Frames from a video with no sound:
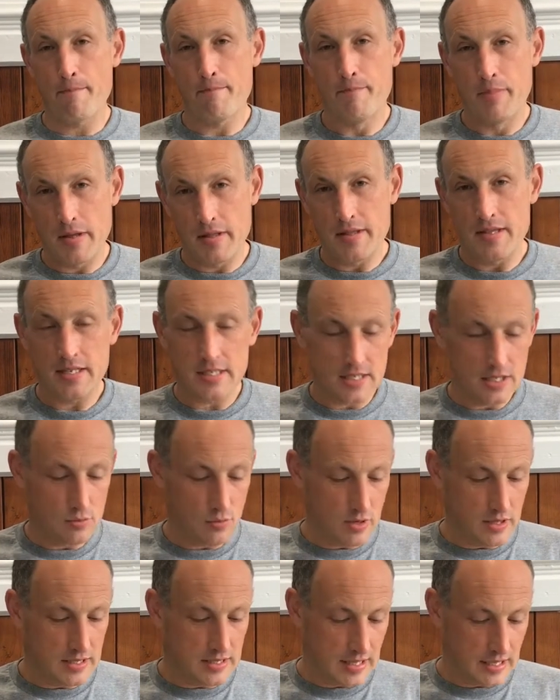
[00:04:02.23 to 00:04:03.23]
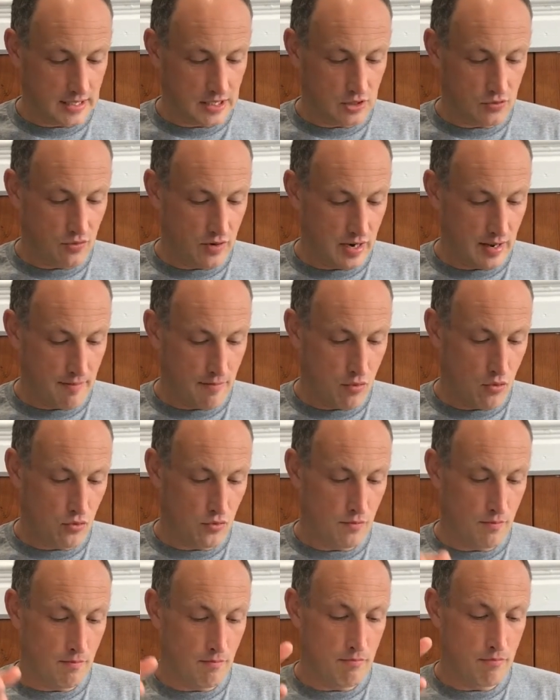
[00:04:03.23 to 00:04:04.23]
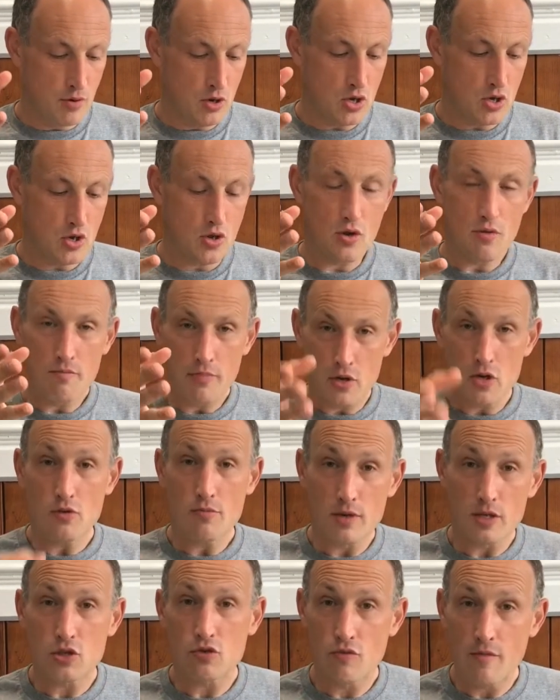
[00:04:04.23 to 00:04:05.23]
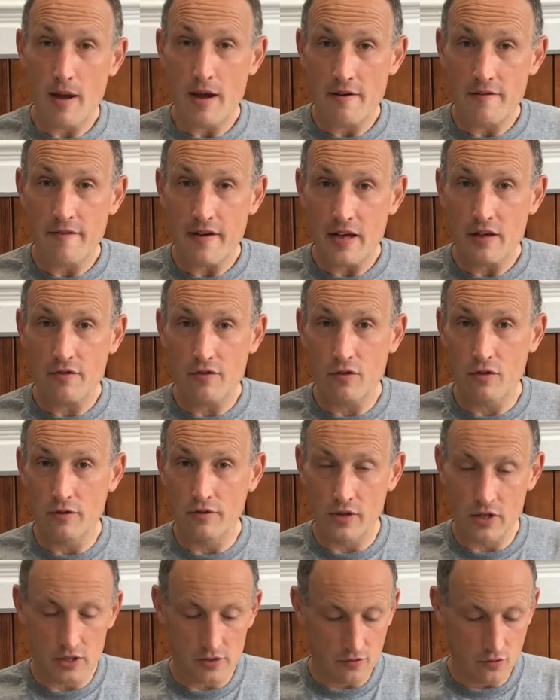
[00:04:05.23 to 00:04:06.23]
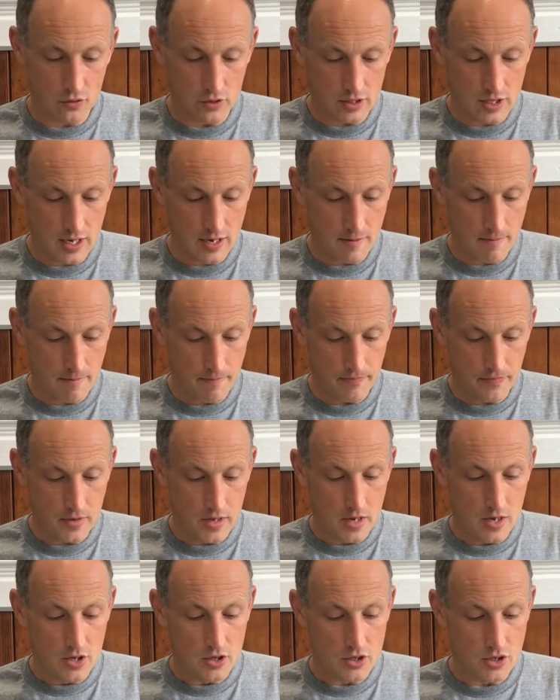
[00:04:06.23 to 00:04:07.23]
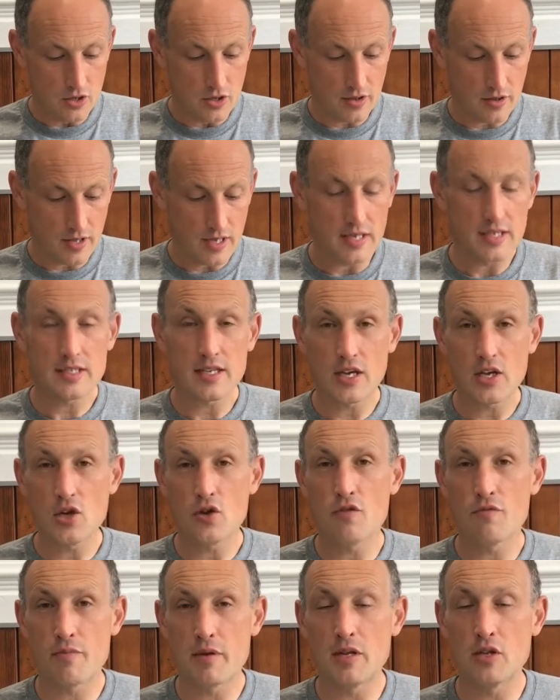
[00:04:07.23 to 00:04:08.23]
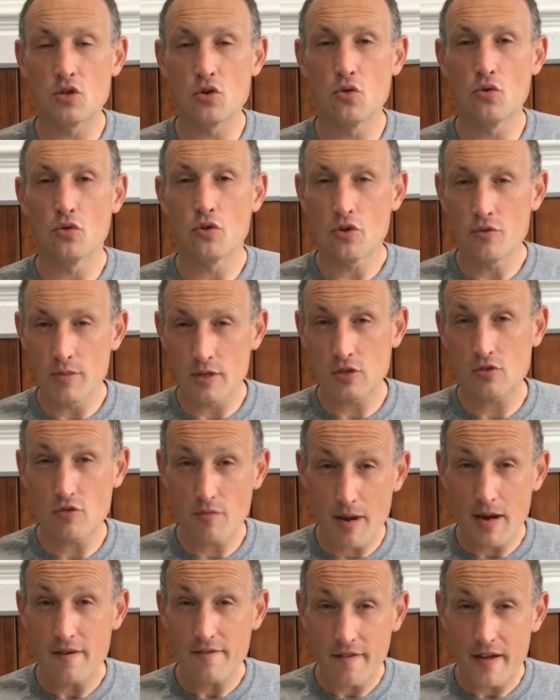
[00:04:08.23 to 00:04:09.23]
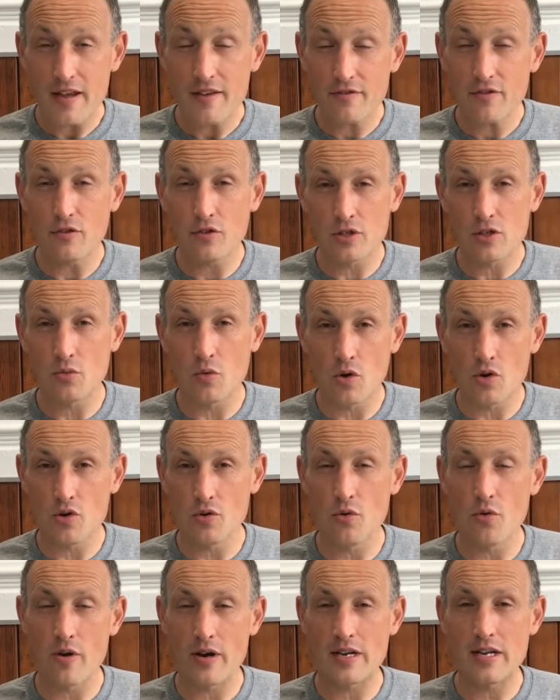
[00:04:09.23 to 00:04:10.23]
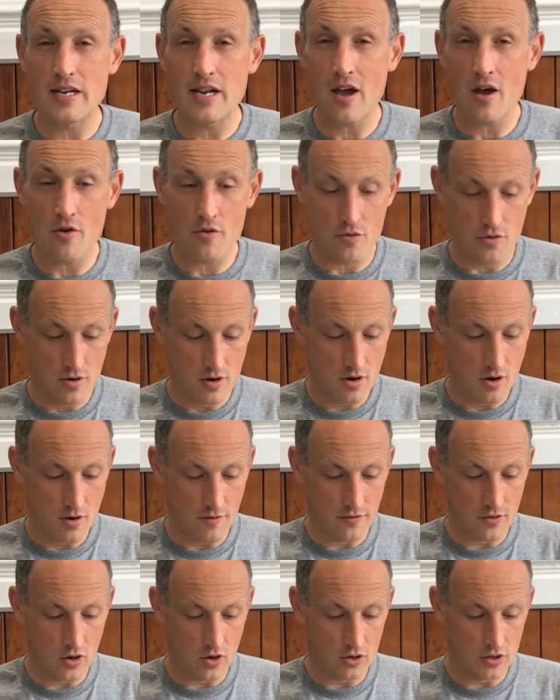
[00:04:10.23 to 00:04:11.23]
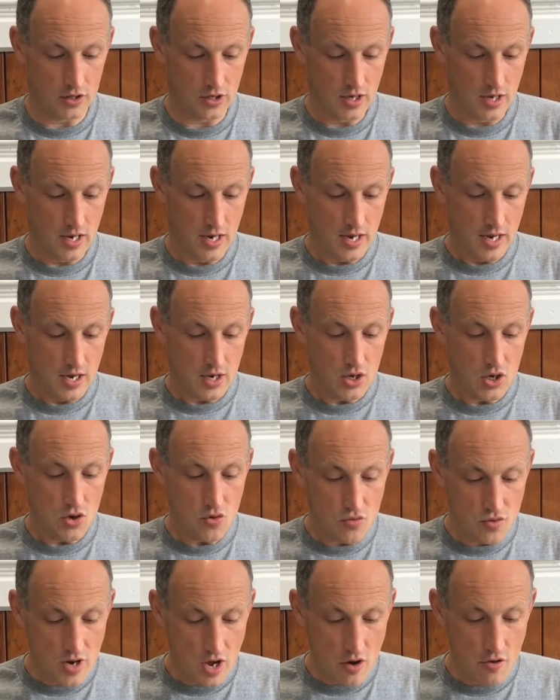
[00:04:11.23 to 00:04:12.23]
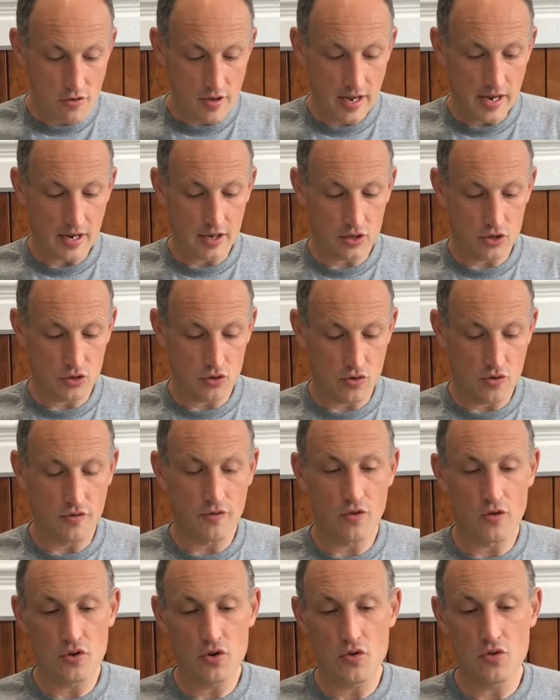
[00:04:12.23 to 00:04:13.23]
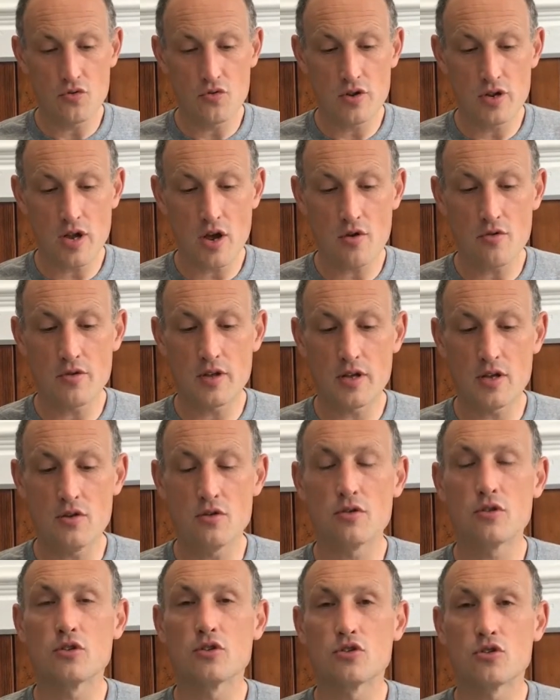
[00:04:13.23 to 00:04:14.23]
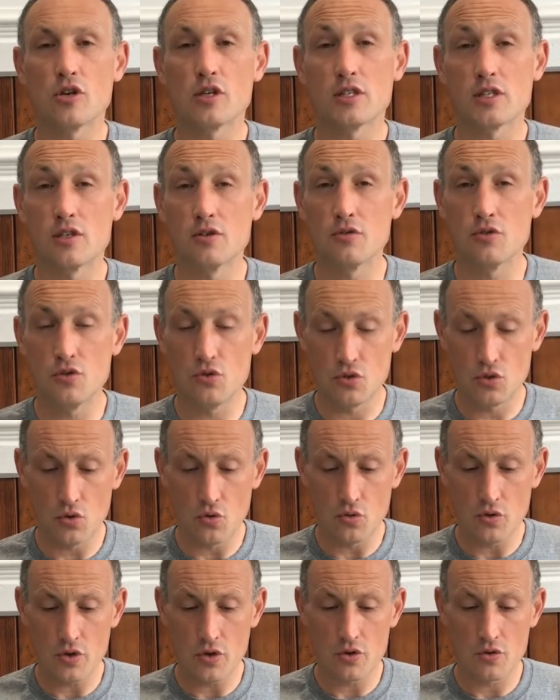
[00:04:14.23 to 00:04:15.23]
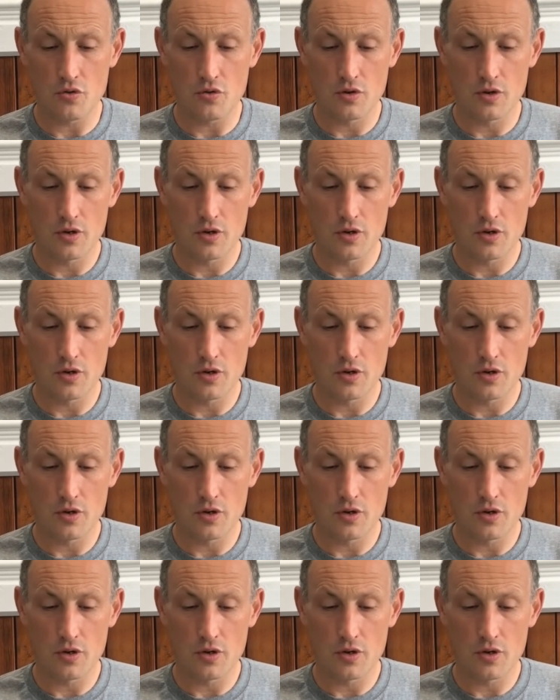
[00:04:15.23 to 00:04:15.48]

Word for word: But this is what he says is really important. But, but you must remain faithful, verse 14, to the things that you have been taught. You must remain faithful to what you already know of God you know they are true, for you know that you can trust those who taught you.